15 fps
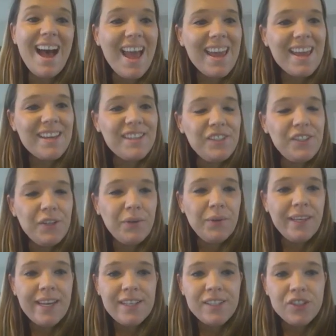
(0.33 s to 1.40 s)
Hi. So
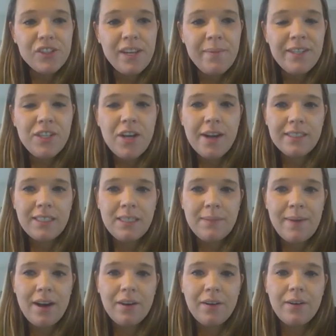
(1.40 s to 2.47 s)
yesterday we talked
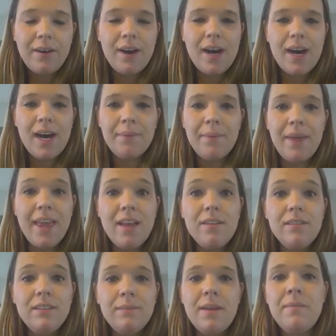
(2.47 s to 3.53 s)
about
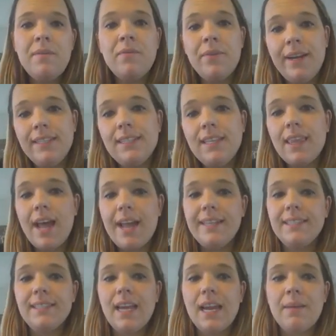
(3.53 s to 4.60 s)
angles made up of rays and line
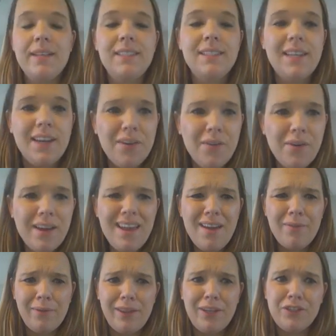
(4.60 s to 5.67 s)
segments. And I know it can get
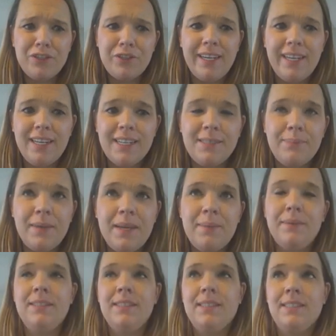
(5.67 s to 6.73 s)
really tricky to be able
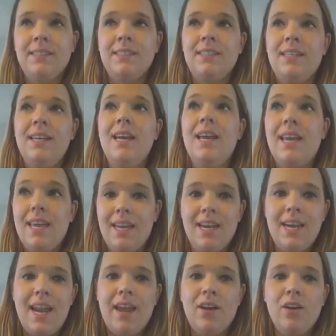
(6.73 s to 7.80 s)
to see in an
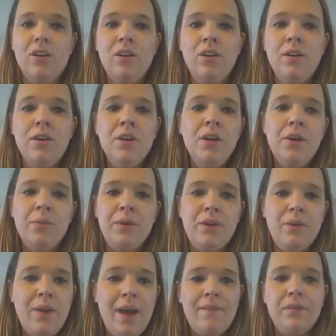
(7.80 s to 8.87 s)
angle when you
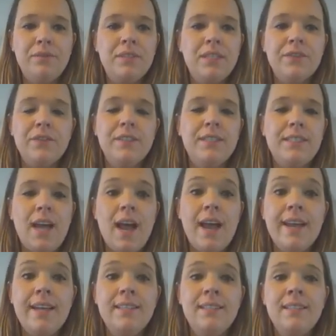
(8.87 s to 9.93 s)
have those different
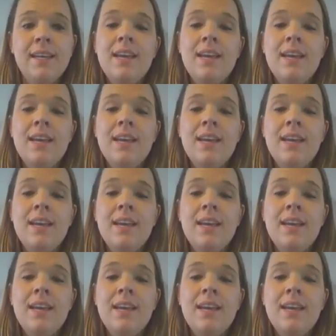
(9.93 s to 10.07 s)
sides,